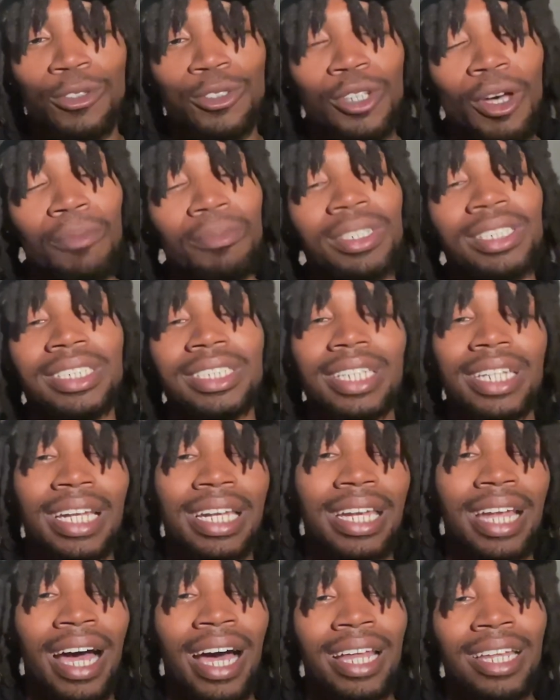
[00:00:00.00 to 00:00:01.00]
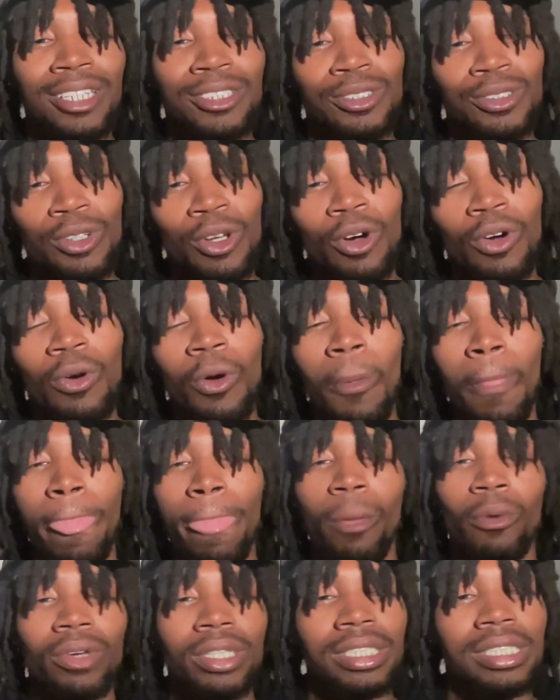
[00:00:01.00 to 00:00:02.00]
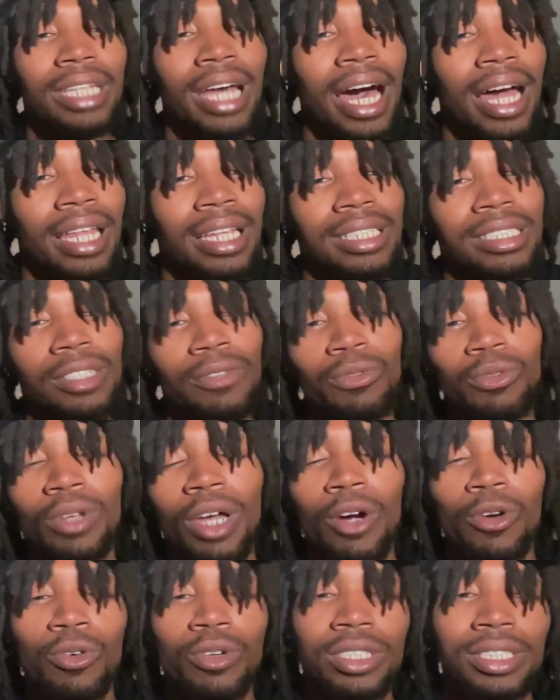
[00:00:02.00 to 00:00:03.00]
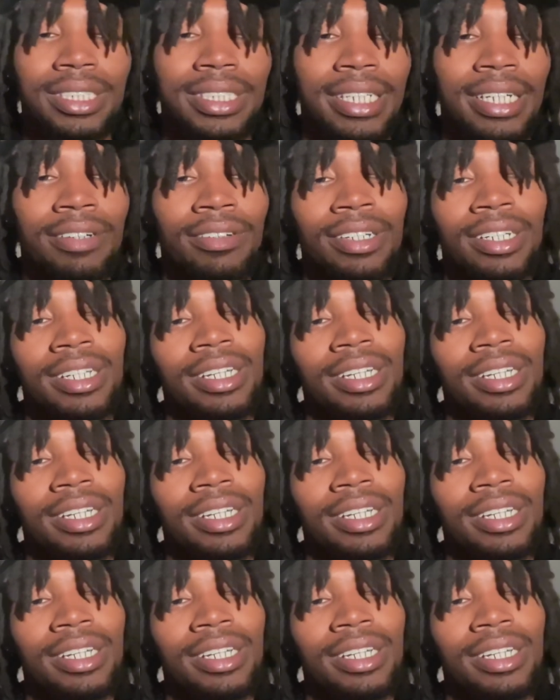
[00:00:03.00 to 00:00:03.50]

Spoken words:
So I'm gonna share the knowledge, you know? What's knowledge if you're not gonna share it?